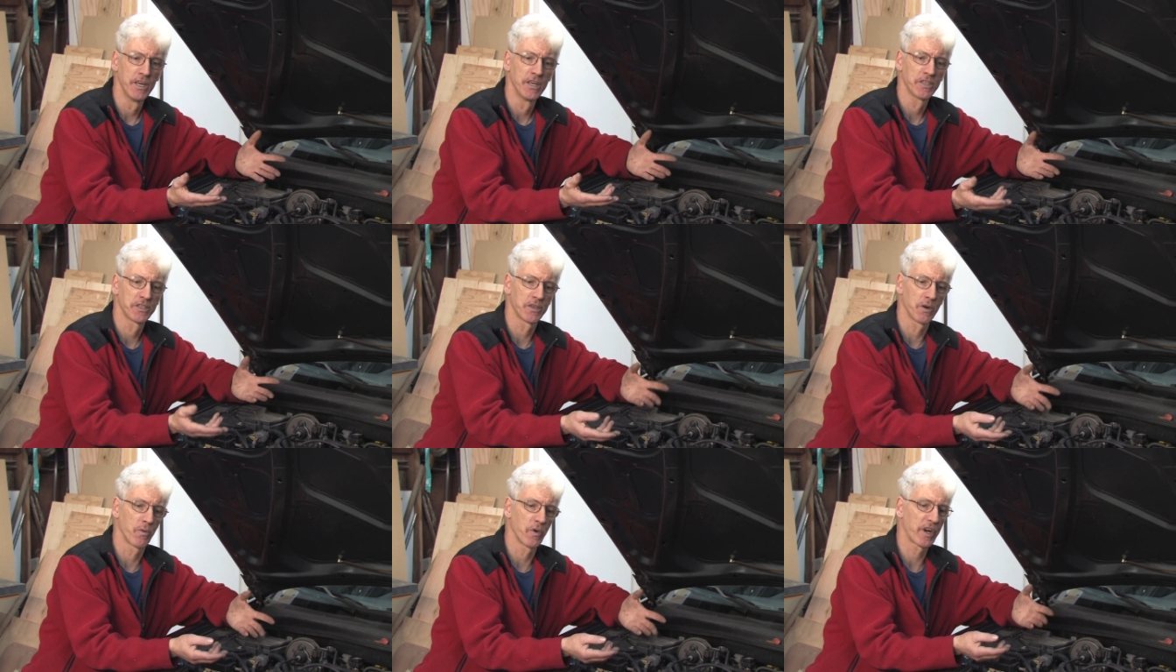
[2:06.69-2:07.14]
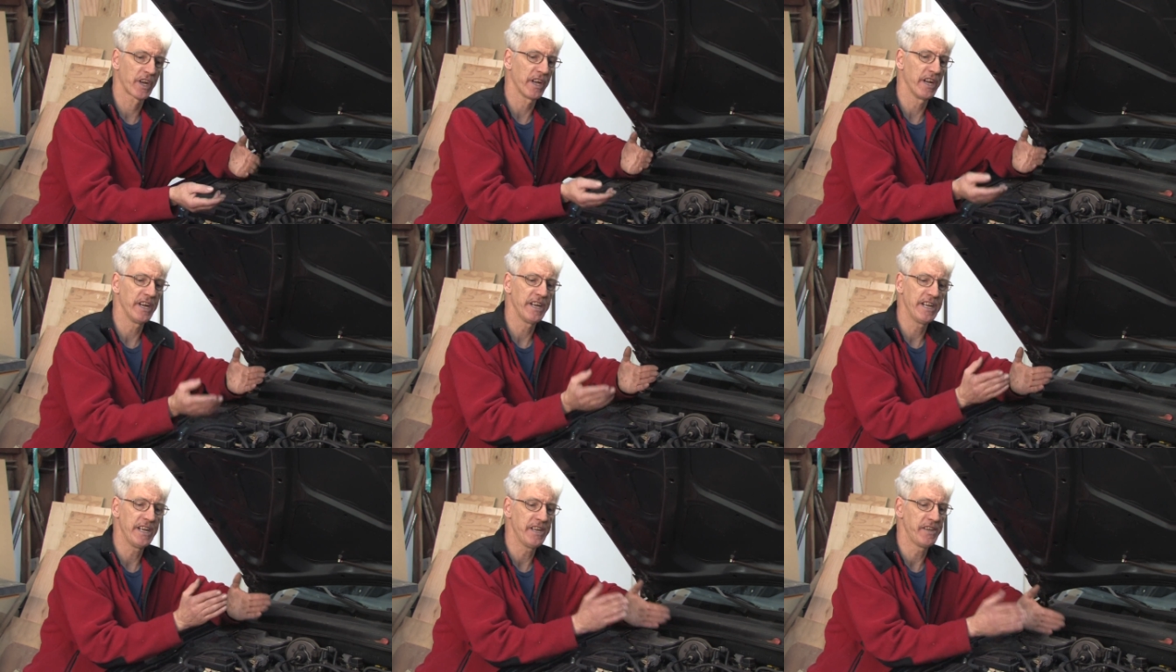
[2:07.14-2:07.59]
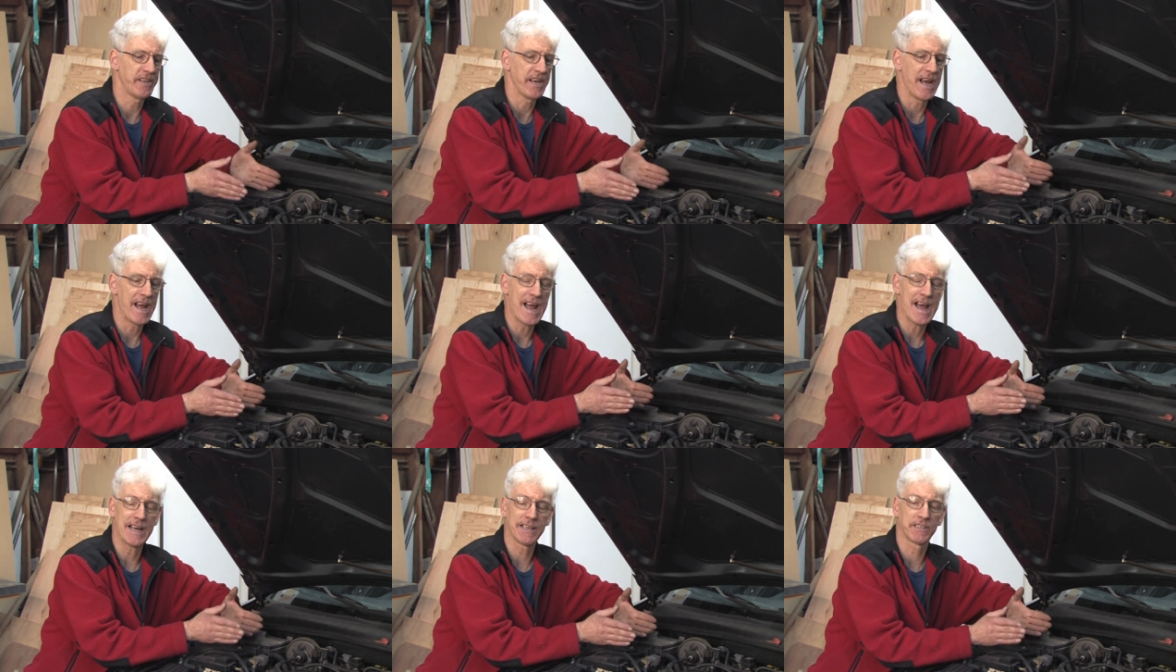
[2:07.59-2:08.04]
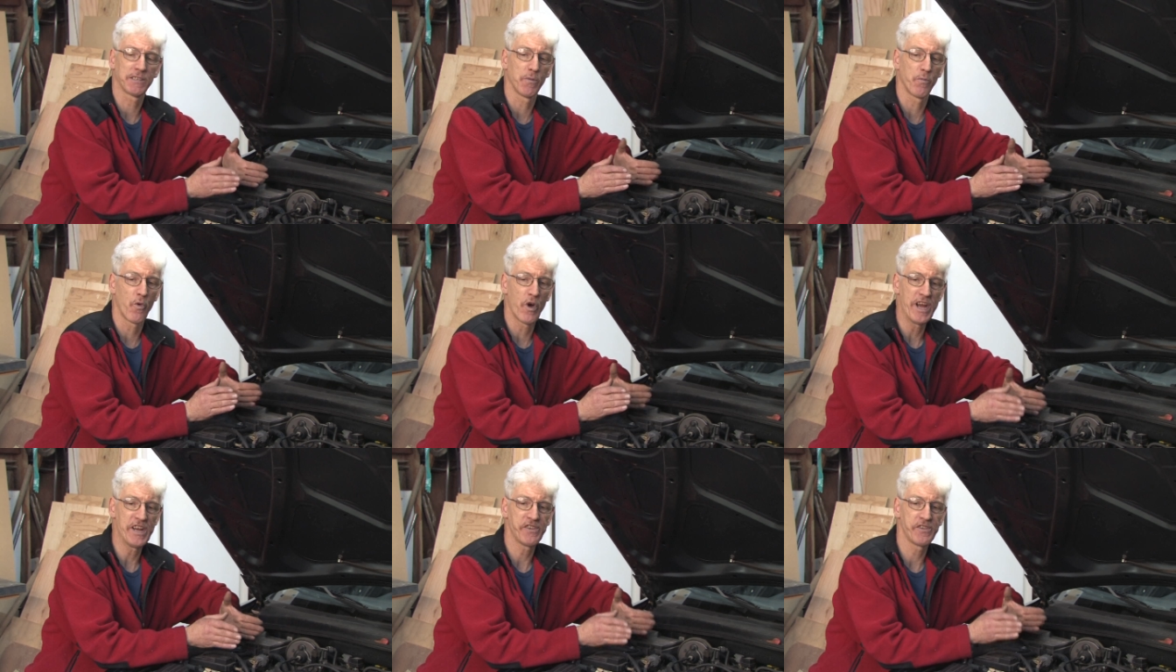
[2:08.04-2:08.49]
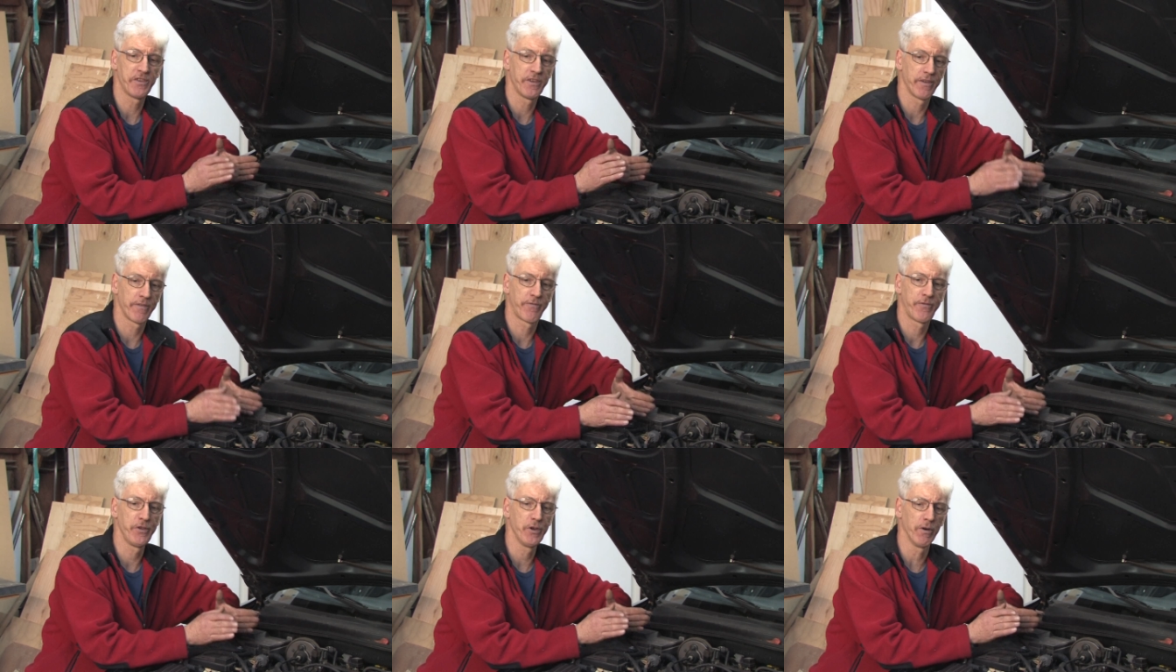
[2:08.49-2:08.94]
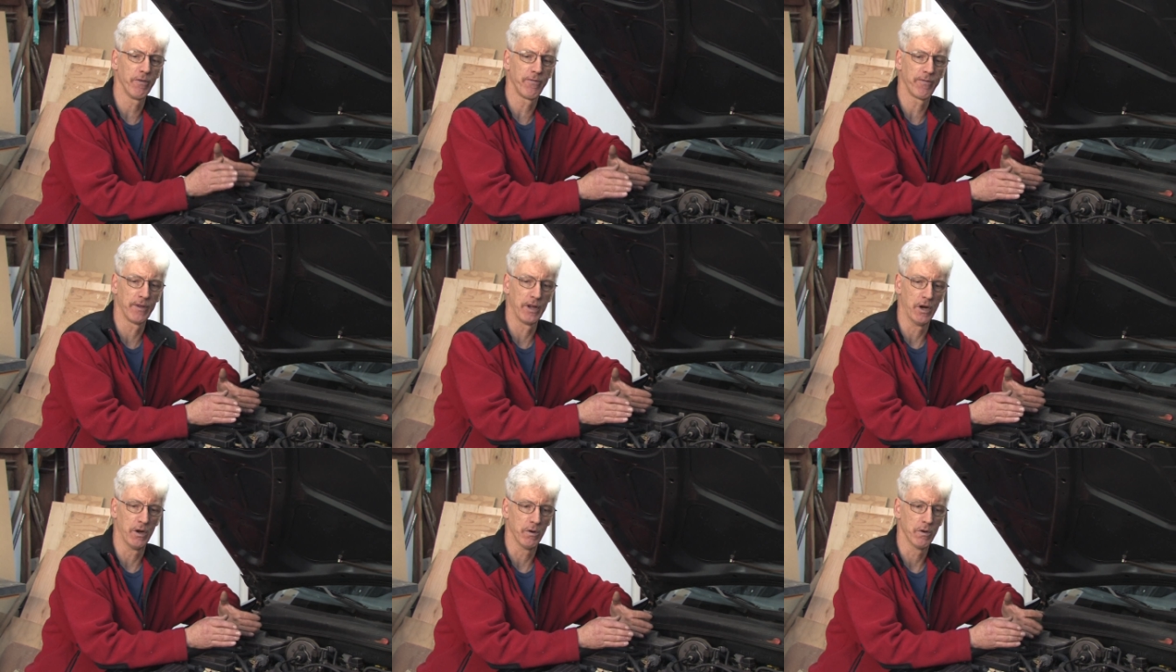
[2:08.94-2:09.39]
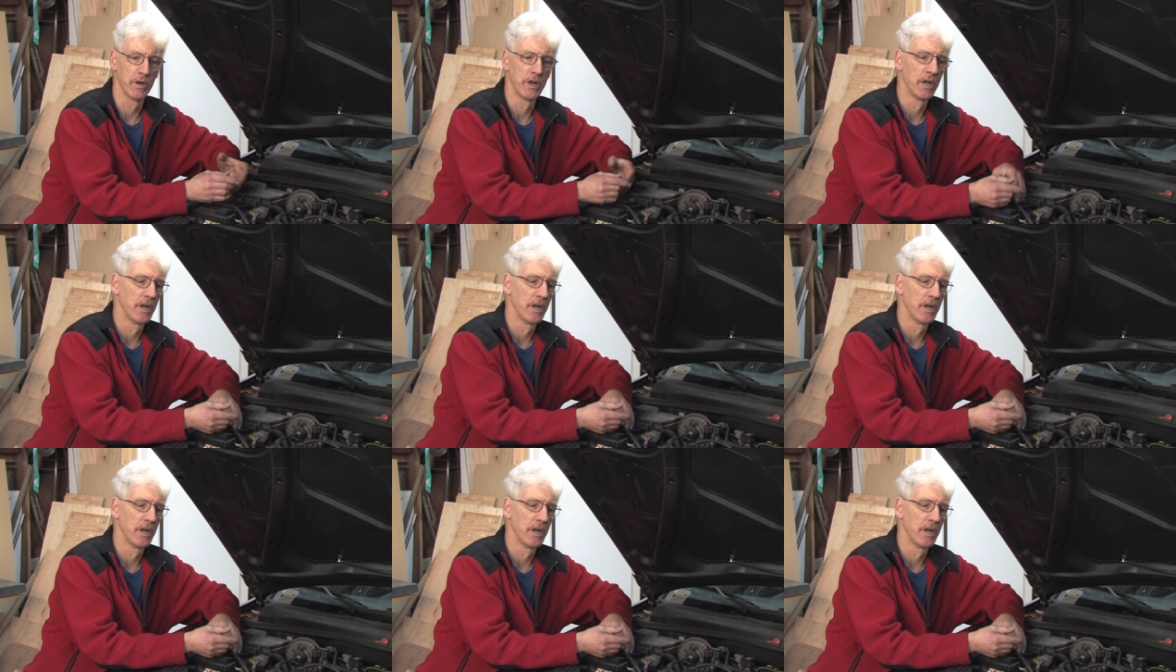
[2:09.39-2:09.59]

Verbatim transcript: so we're going to need to add some weight to the fuel float.